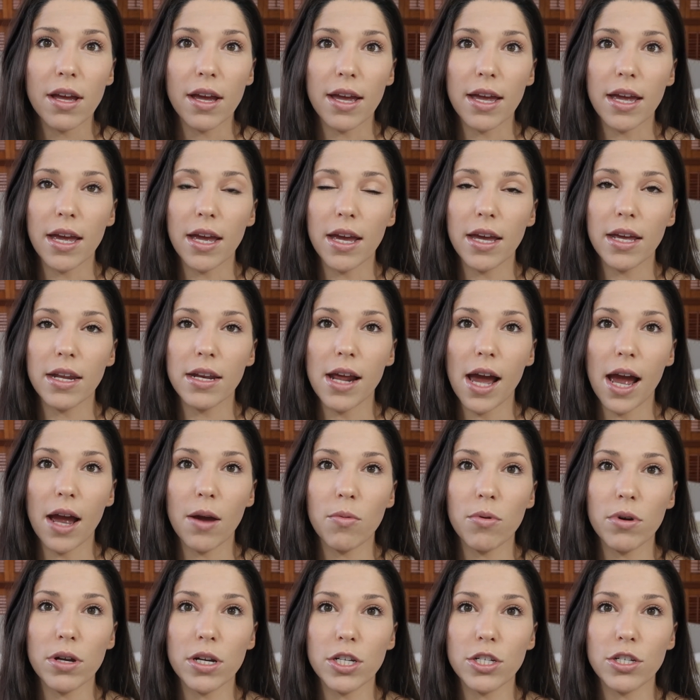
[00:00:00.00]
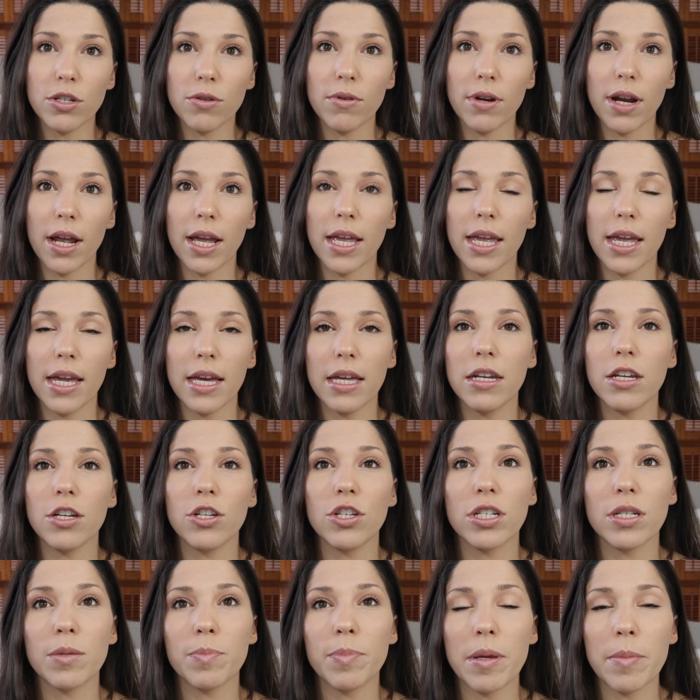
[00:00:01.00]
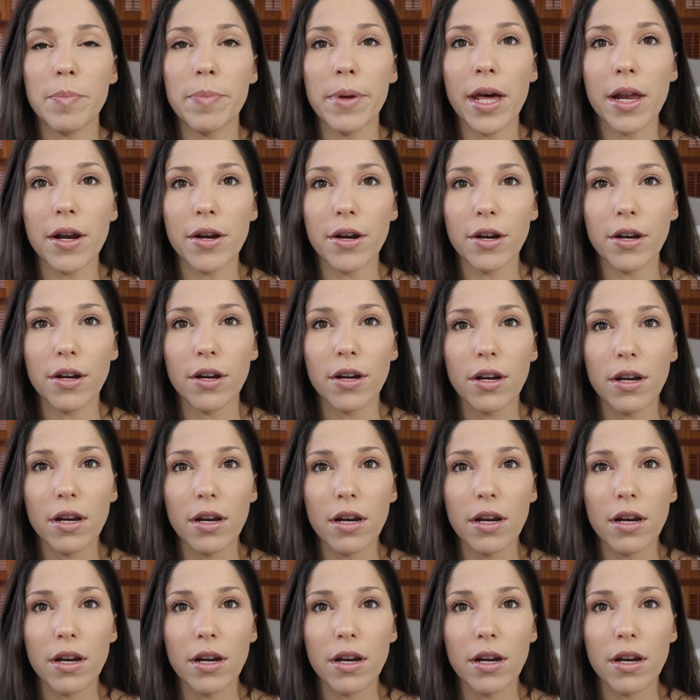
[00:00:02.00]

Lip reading: and I want to do what I can to just be better.